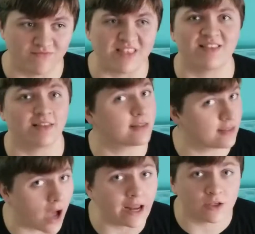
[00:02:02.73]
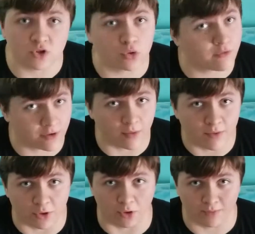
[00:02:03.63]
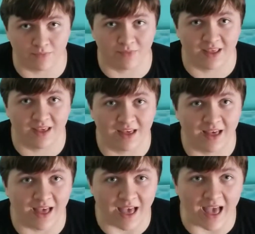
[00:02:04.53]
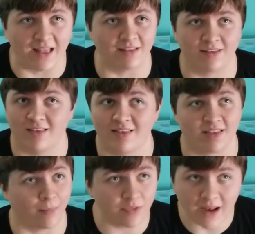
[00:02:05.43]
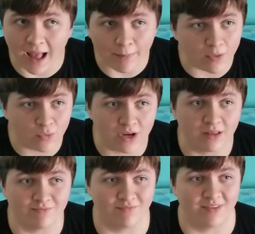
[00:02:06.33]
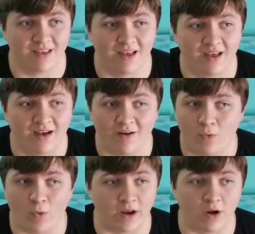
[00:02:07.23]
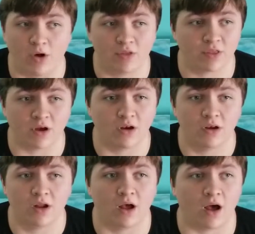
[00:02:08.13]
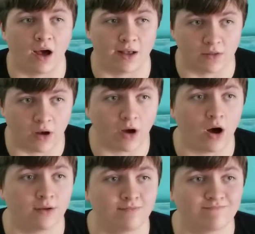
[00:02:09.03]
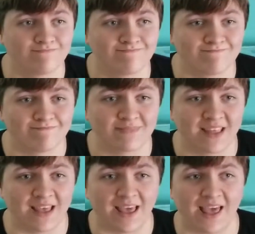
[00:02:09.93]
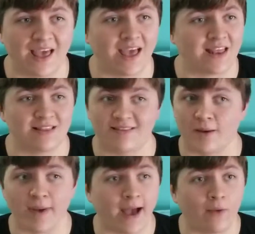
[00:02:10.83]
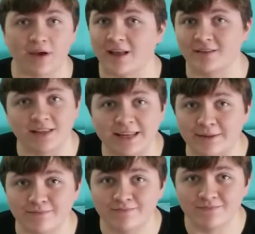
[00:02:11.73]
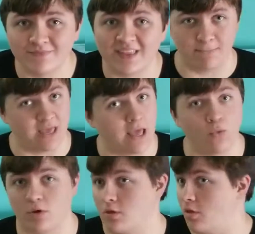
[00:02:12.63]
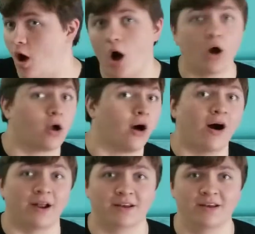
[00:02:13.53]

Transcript: this dinosaur of a computer. And something happened with it when all of a sudden I log on and somehow it got deleted. It was long gone.